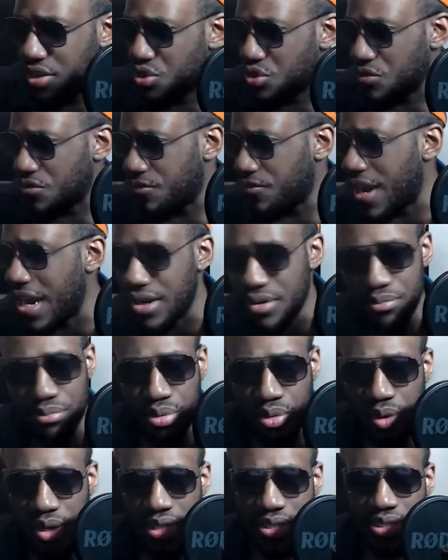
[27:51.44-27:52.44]
to
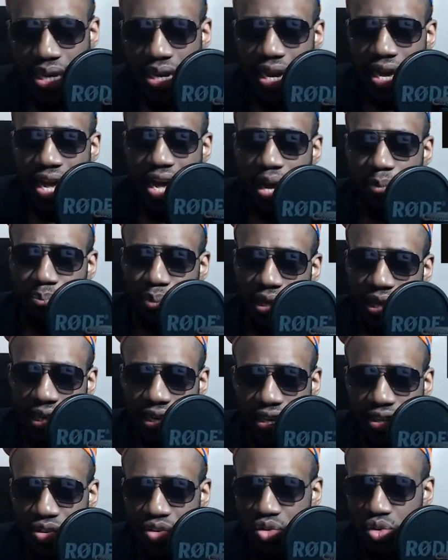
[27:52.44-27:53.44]
fanboys,
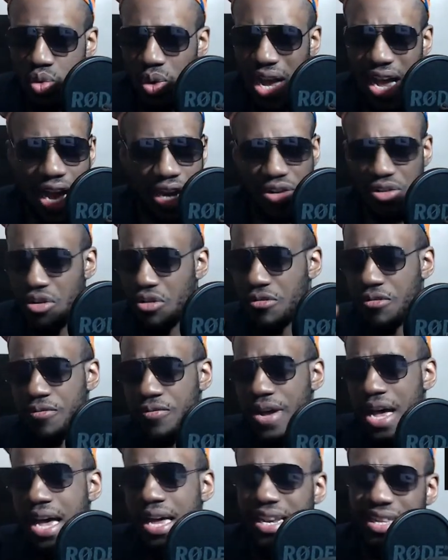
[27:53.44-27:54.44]
appealing to hardcore
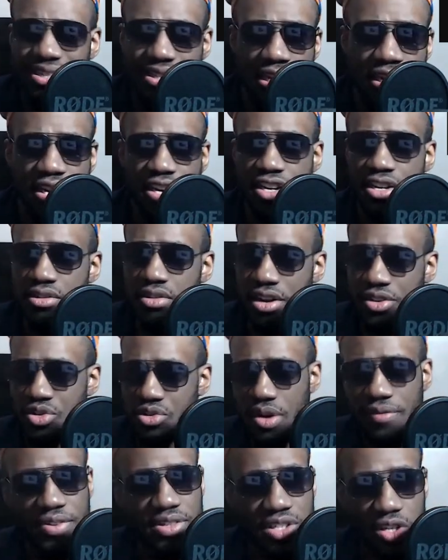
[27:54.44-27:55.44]
fans, trying to
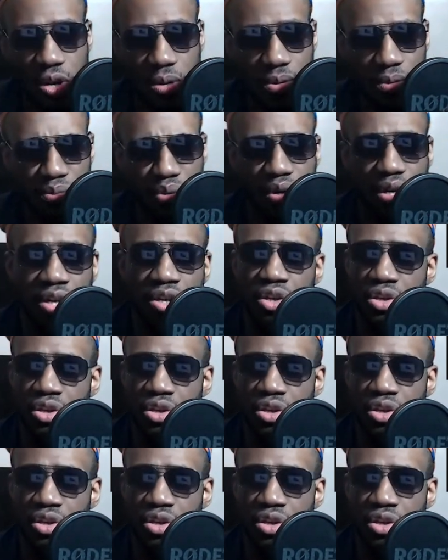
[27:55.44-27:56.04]
reference a comic book.